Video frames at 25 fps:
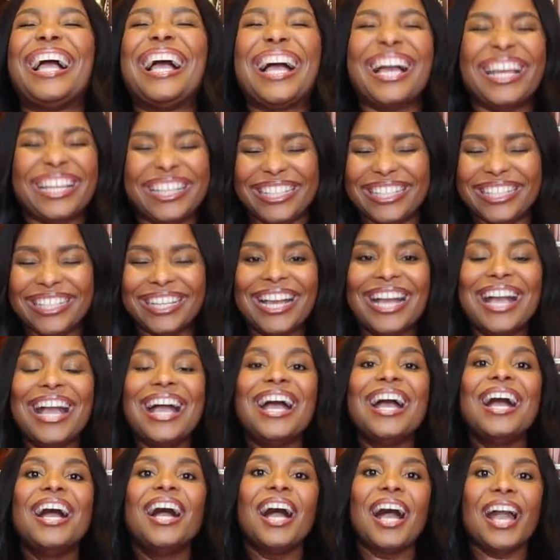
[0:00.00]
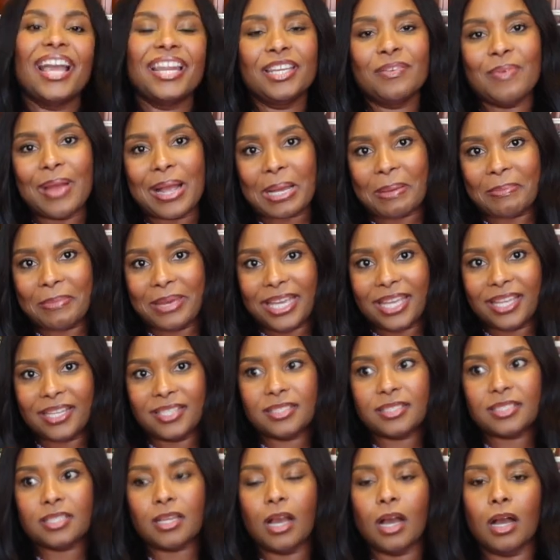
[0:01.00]
highly, highly
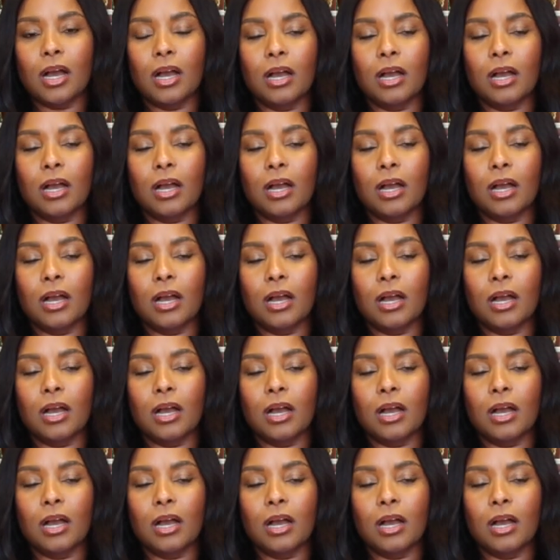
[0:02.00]
recommend...